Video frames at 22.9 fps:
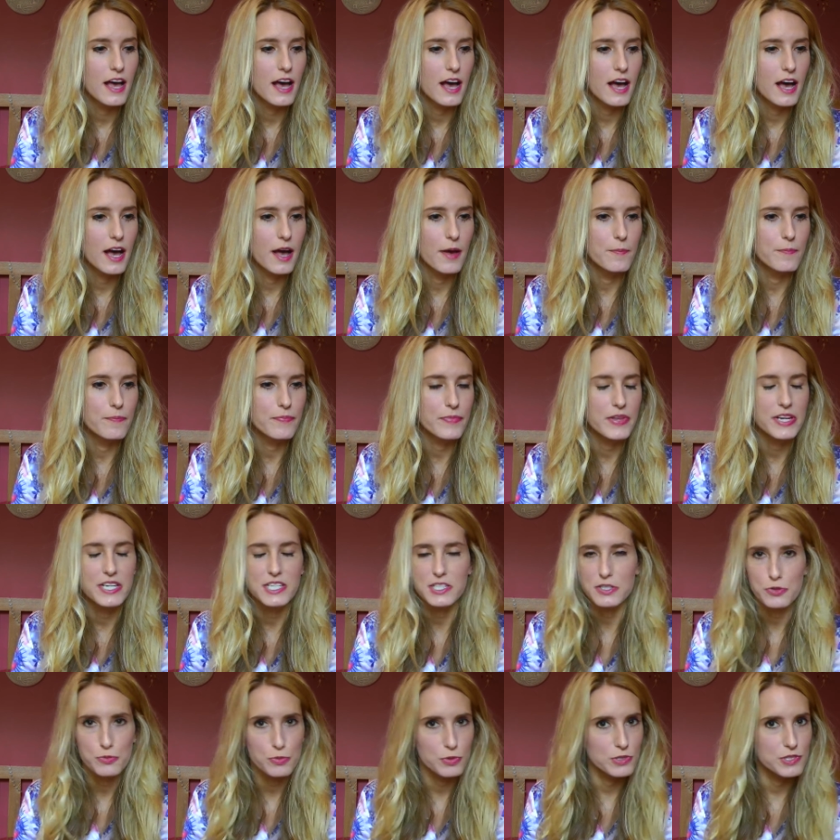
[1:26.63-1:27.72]
Um, it
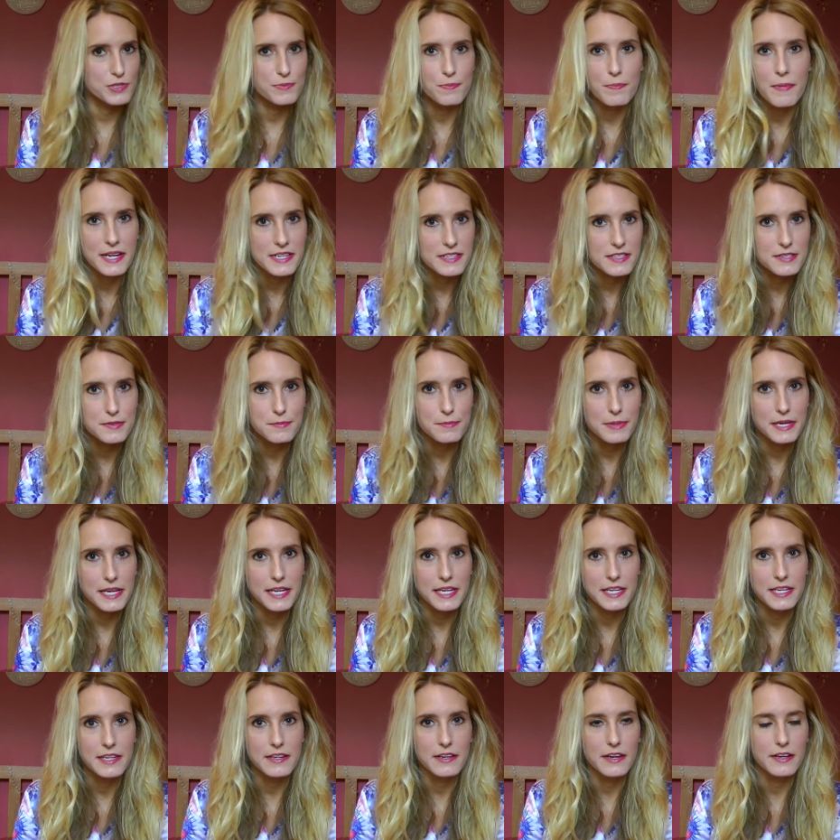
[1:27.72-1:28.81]
just wasn't meant to be,
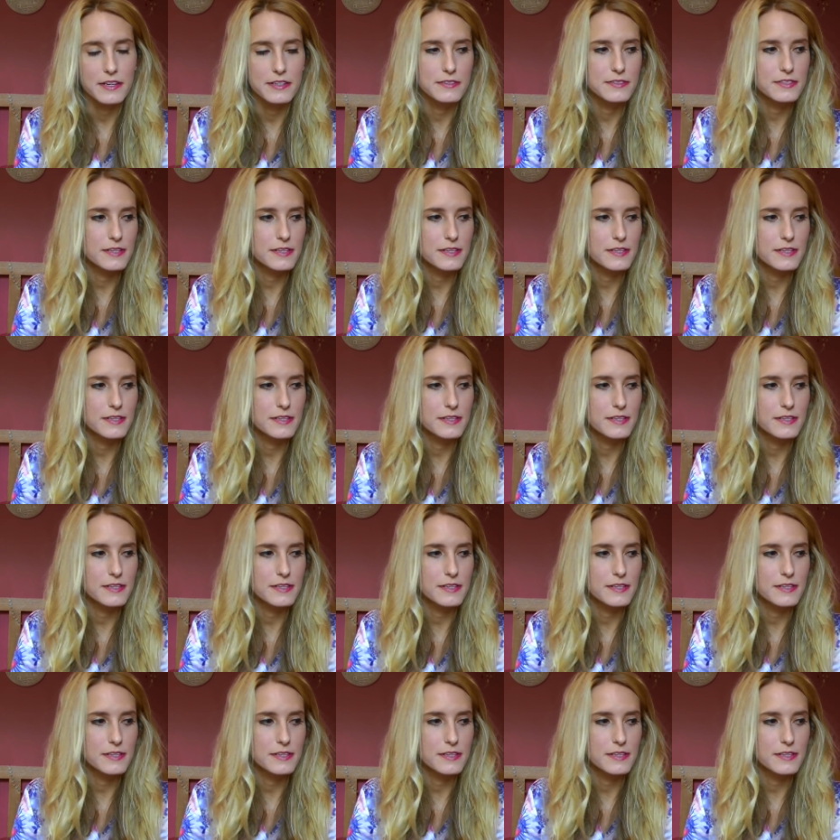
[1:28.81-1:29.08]
you know.